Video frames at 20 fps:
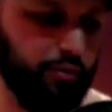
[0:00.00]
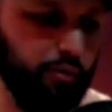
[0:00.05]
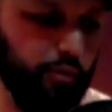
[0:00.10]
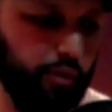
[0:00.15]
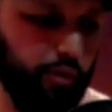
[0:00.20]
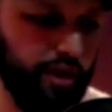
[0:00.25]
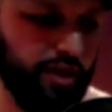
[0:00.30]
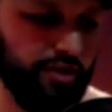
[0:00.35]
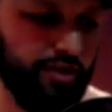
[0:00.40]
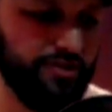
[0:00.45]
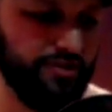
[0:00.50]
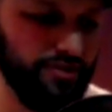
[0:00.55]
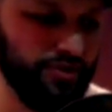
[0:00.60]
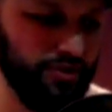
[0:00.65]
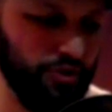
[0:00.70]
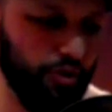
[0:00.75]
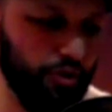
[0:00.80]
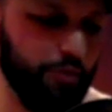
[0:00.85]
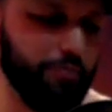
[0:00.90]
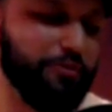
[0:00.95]
what is
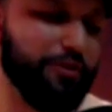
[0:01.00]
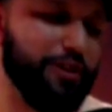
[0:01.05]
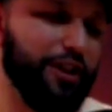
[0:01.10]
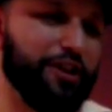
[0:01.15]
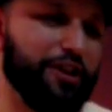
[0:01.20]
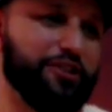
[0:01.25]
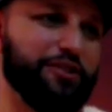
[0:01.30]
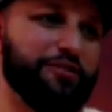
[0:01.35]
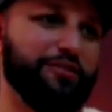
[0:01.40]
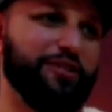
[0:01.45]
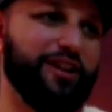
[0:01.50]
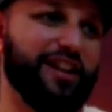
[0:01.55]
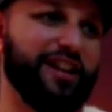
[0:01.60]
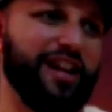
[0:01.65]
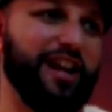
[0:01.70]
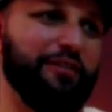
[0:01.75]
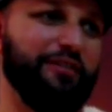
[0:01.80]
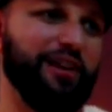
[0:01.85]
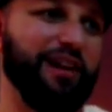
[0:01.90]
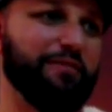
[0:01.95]
your prediction right
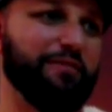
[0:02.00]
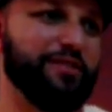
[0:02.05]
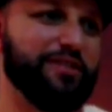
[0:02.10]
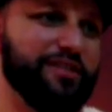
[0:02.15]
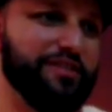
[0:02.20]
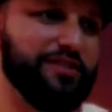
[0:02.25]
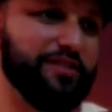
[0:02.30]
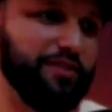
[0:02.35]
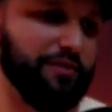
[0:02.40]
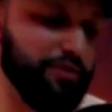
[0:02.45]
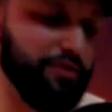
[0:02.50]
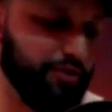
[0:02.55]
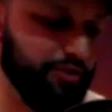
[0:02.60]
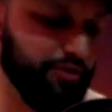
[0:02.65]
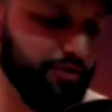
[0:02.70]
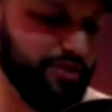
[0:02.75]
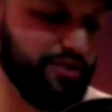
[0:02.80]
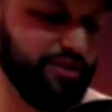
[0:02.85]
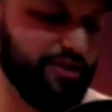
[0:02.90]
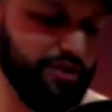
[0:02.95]
now, Rammer? Since
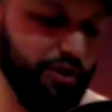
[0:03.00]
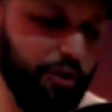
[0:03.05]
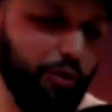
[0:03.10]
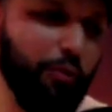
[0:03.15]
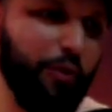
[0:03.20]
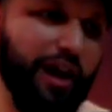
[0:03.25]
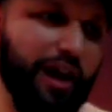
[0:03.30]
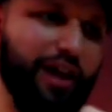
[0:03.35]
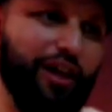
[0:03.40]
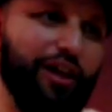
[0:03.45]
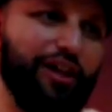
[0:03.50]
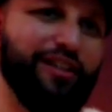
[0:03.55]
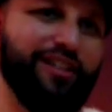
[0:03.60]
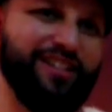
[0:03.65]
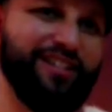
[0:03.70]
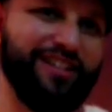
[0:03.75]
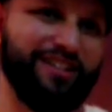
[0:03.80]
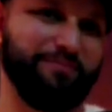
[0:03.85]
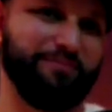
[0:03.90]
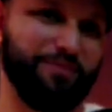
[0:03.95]
you're doing so
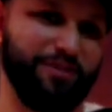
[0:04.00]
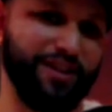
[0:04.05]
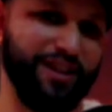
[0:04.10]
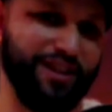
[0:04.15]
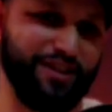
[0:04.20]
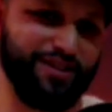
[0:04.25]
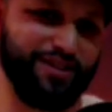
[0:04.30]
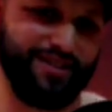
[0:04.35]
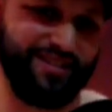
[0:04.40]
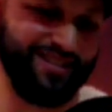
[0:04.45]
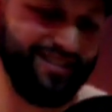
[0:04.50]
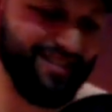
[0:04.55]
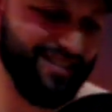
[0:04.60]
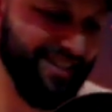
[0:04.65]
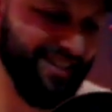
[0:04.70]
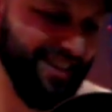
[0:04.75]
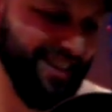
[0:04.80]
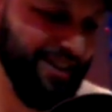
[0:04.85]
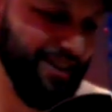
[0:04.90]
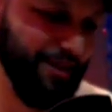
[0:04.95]
well in
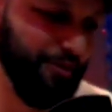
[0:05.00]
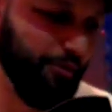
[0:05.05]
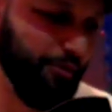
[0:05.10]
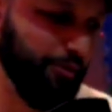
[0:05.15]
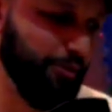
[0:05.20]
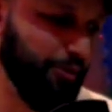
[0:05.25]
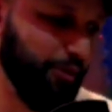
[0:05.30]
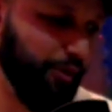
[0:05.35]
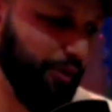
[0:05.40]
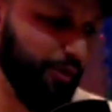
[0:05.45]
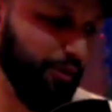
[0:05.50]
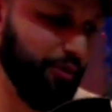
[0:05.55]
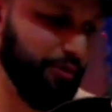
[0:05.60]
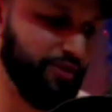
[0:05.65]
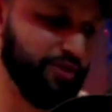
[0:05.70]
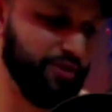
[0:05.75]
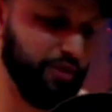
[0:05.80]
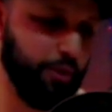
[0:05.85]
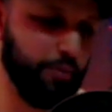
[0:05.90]
predictions, who